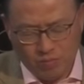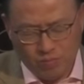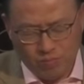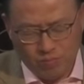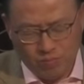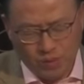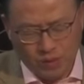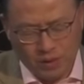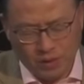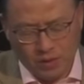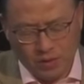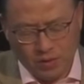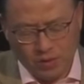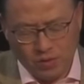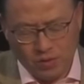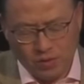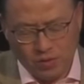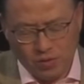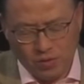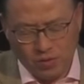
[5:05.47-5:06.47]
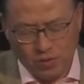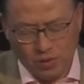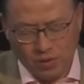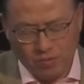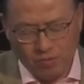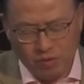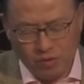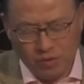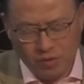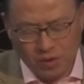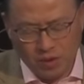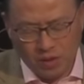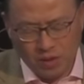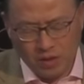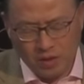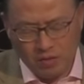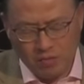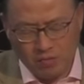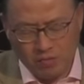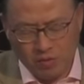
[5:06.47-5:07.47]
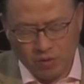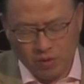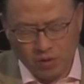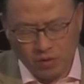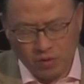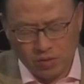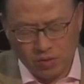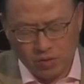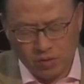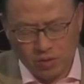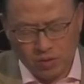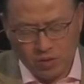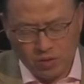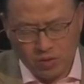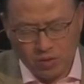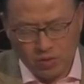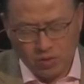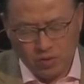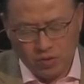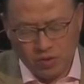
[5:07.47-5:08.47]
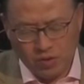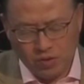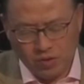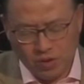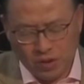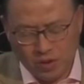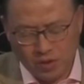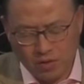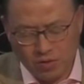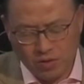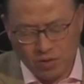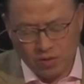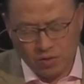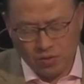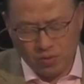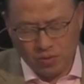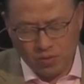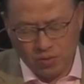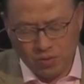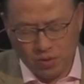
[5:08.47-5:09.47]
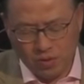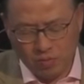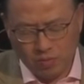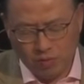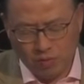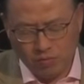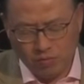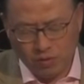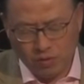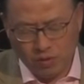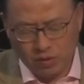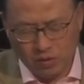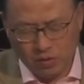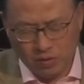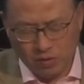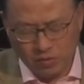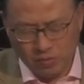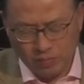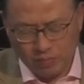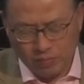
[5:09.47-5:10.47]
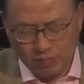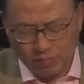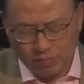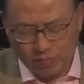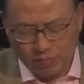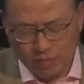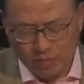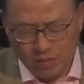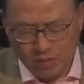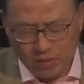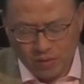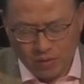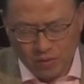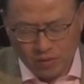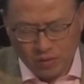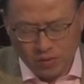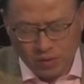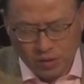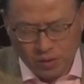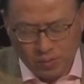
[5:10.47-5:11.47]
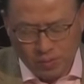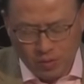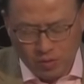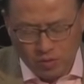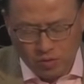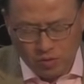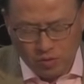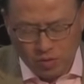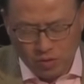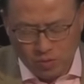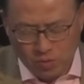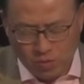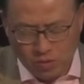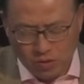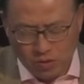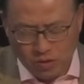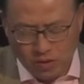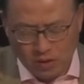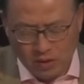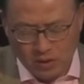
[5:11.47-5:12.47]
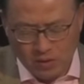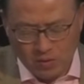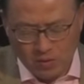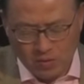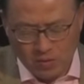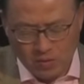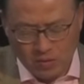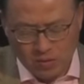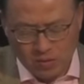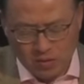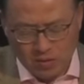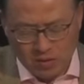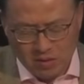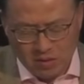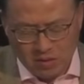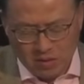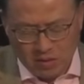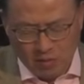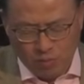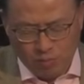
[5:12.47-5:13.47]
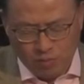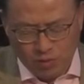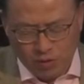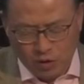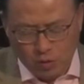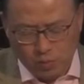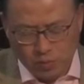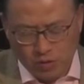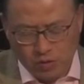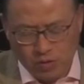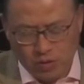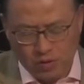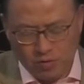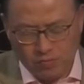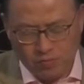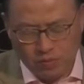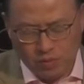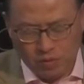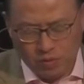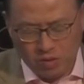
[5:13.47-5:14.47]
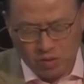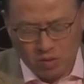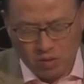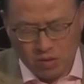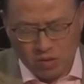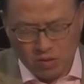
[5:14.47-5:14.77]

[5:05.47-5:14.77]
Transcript: because you have designed it for us to desire you above all. So as we look to your word now, I pray especially for